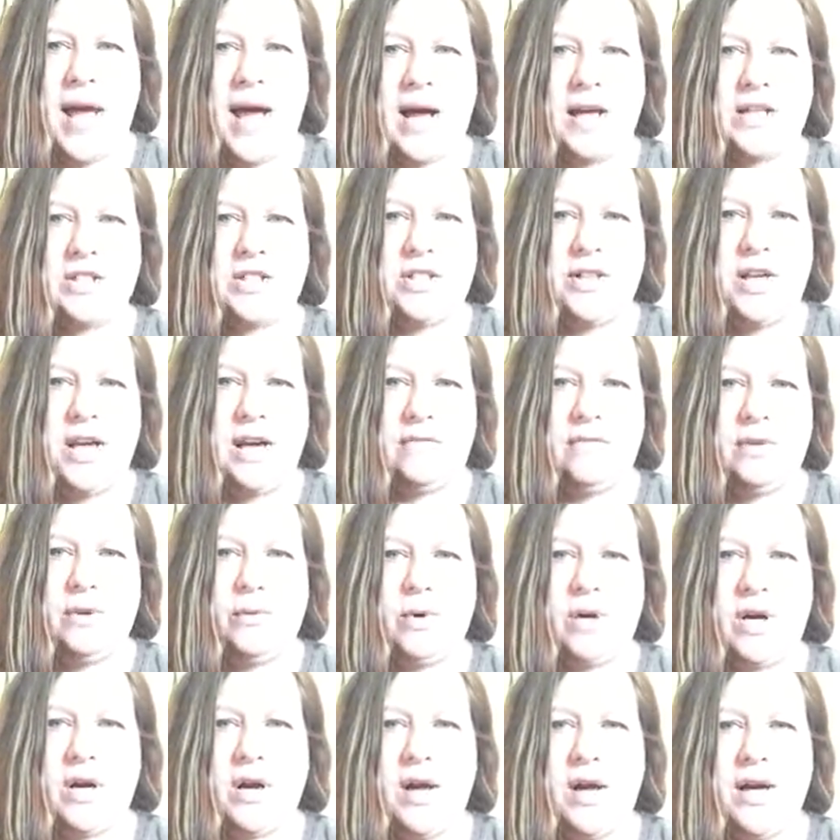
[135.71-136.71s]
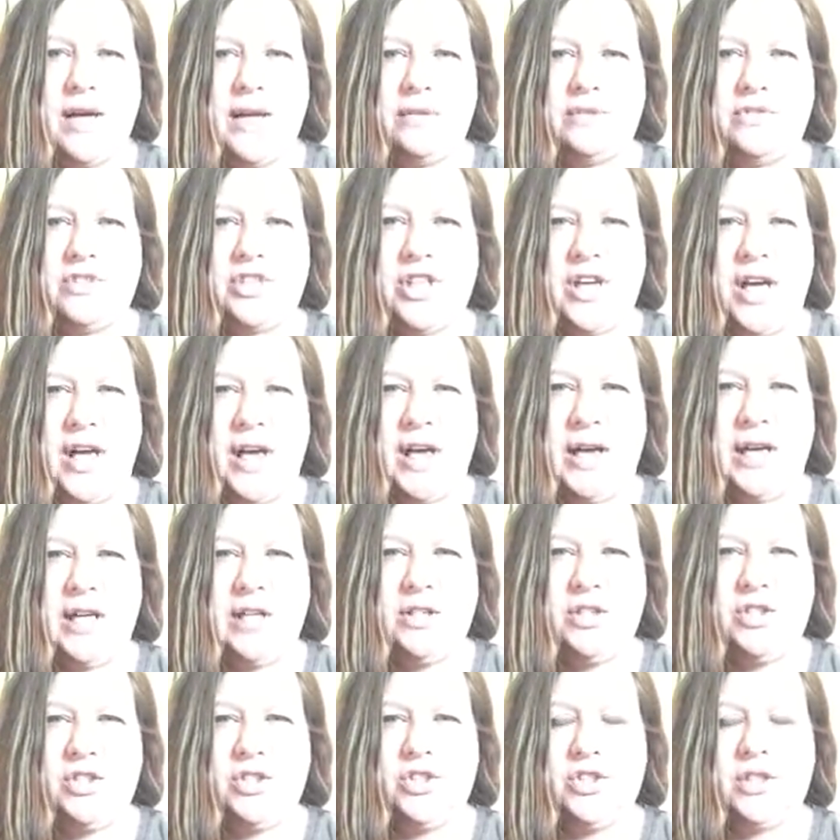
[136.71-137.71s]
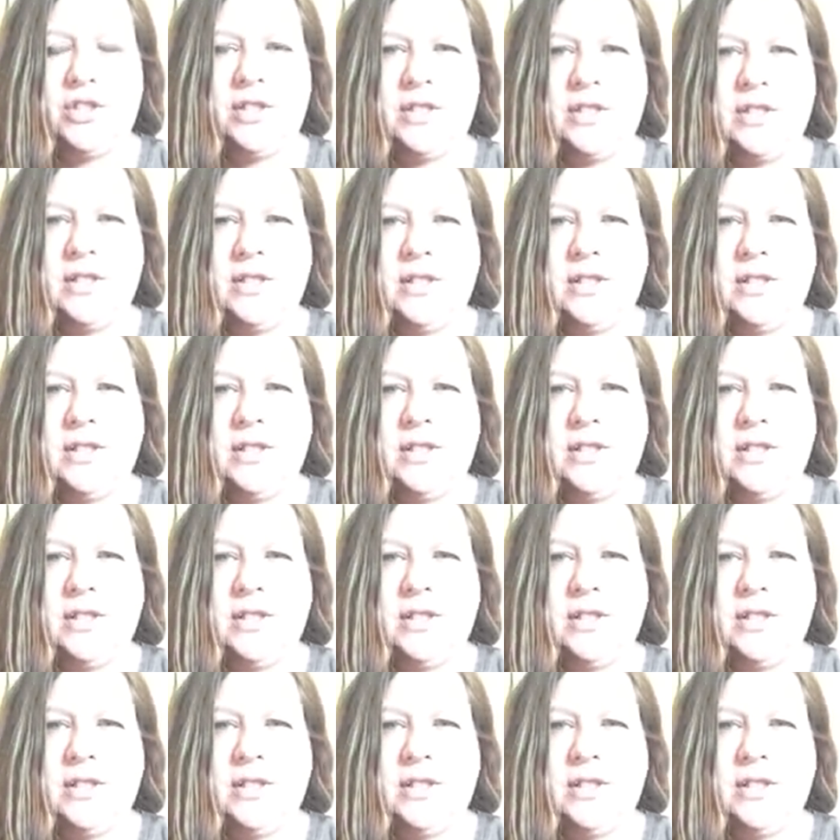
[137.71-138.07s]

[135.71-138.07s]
Action Everywhere kind of changed